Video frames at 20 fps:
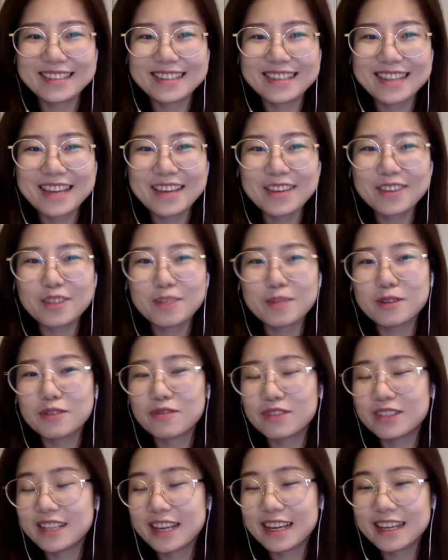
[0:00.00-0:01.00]
Thank you so much
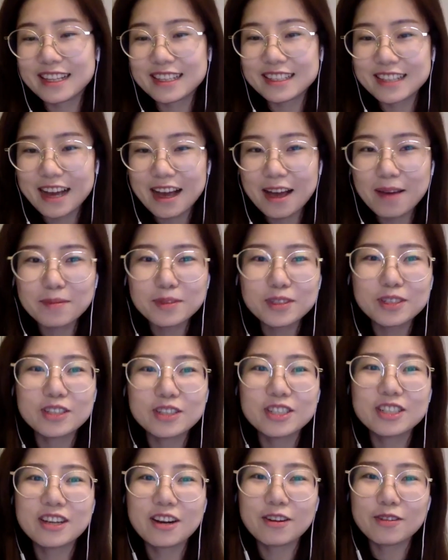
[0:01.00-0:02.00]
for taking the time to
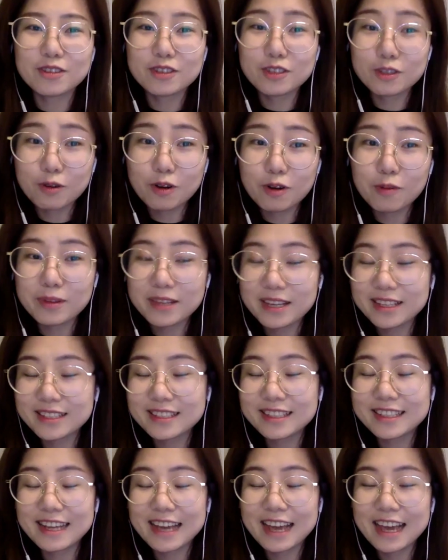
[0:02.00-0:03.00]
share your story with us
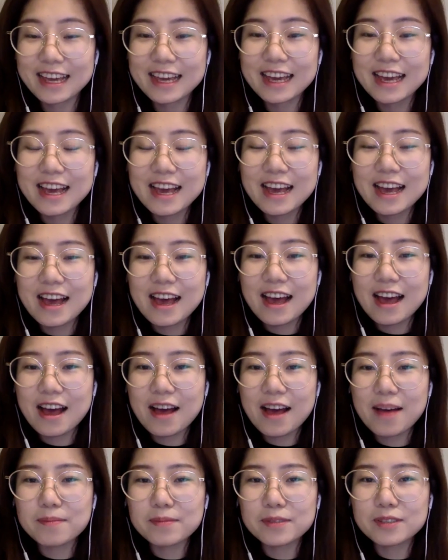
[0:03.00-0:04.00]
today.
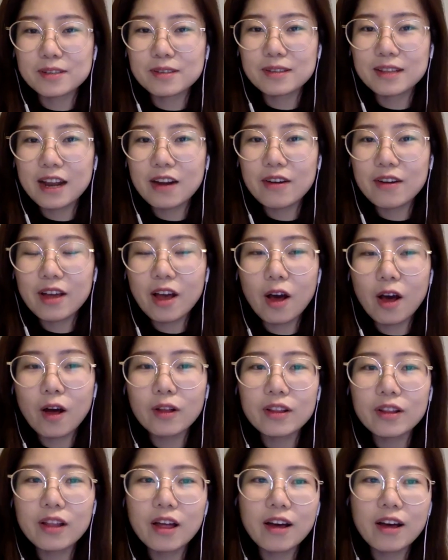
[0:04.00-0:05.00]
So Larry, how
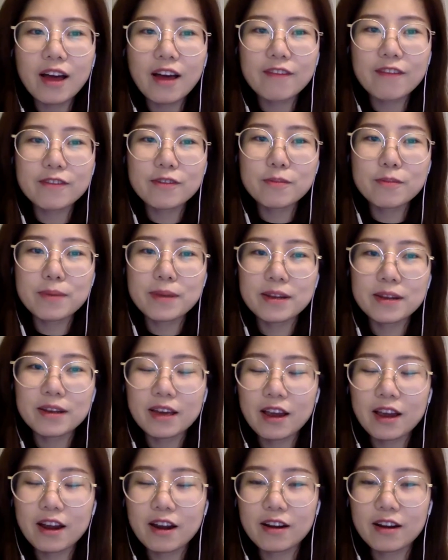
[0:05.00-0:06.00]
long have you been a
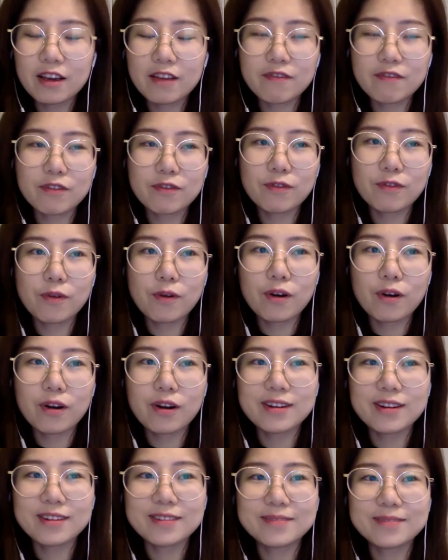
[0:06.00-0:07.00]
caregiver for?